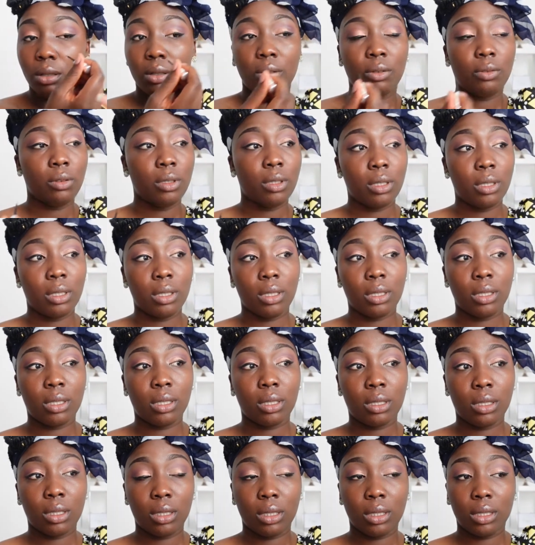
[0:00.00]
Hoffentlich,
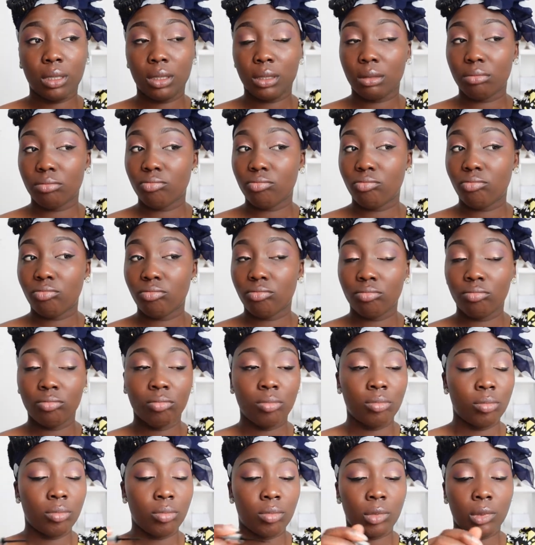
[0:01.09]
cause
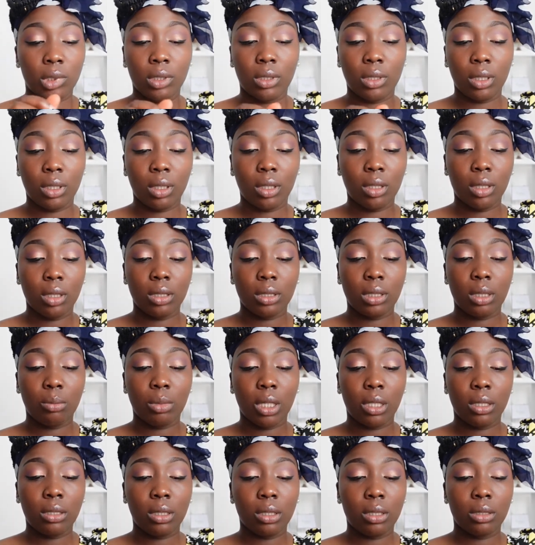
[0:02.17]
your girl is
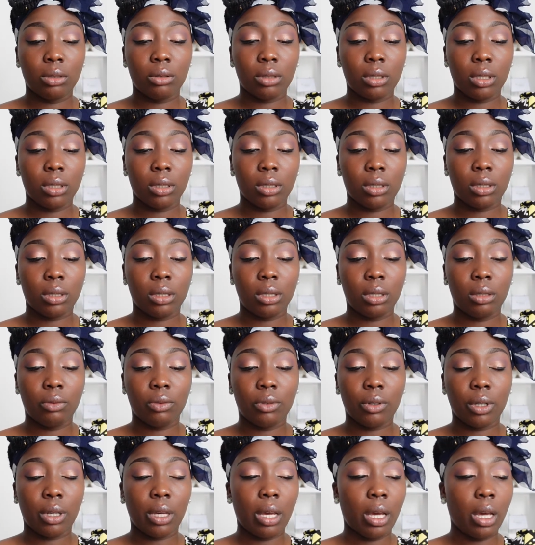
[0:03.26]
about to disgrace herself
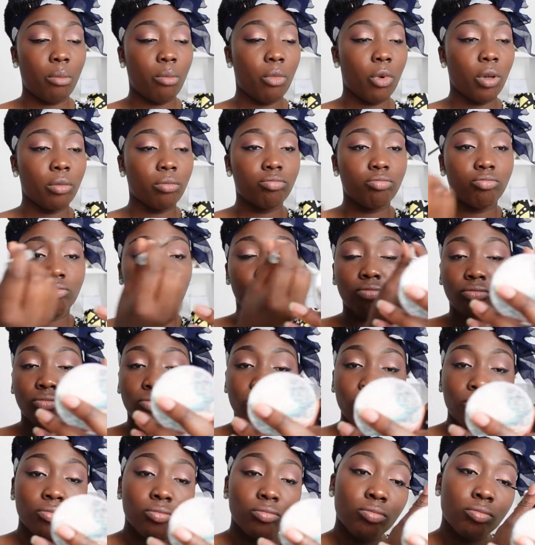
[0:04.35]
on camera.
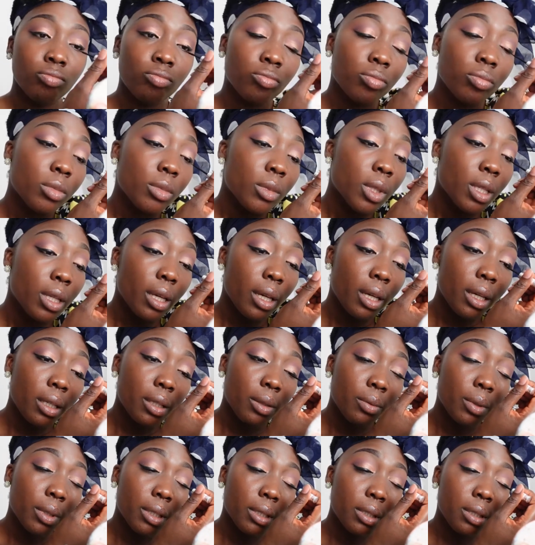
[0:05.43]

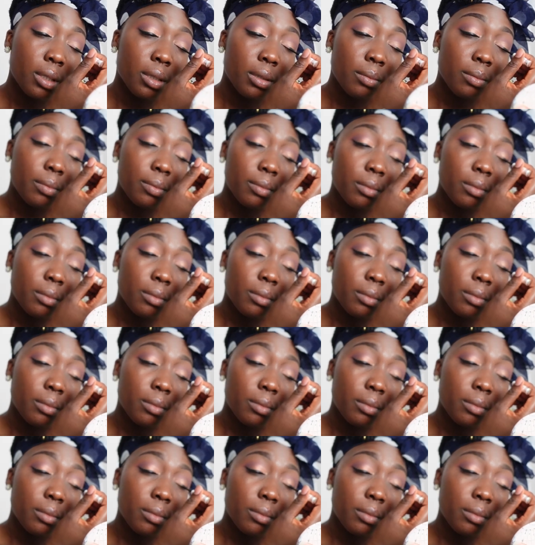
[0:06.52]
Anyways.